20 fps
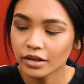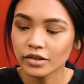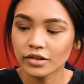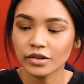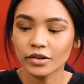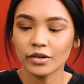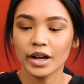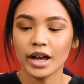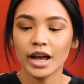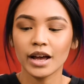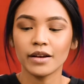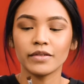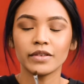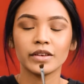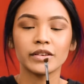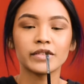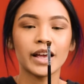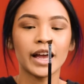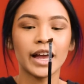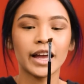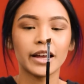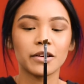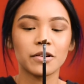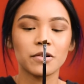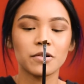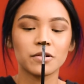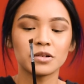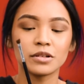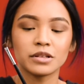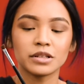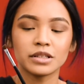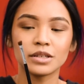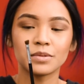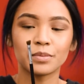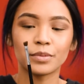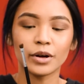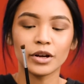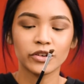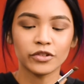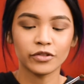So I have this angled
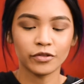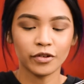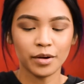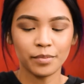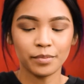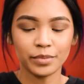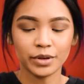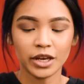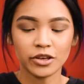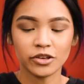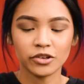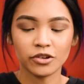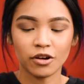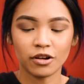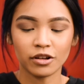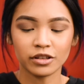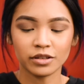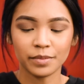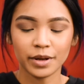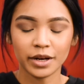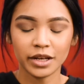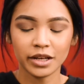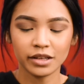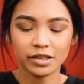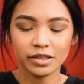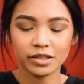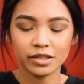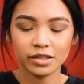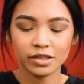brush from BH Cosmetics.